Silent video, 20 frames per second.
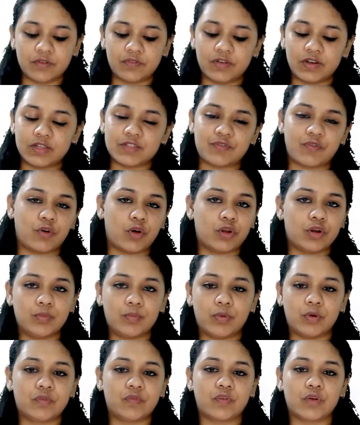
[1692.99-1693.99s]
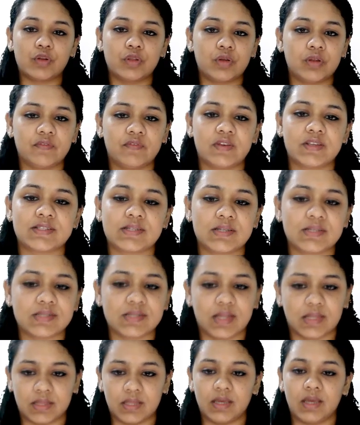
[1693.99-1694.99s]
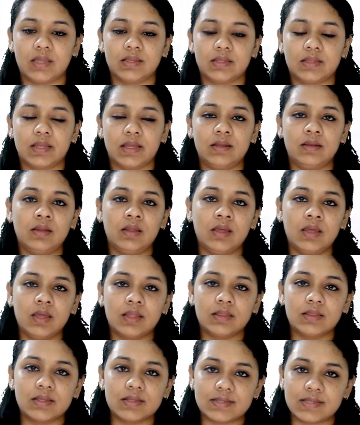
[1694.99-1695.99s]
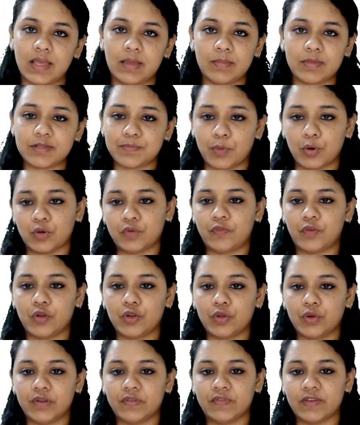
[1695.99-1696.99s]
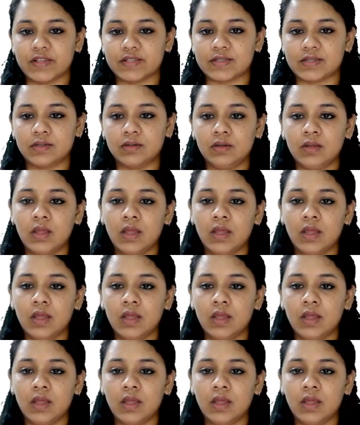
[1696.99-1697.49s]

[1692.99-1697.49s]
Friends, foreign portfolio investor is nothing other than the same as portfolio investor,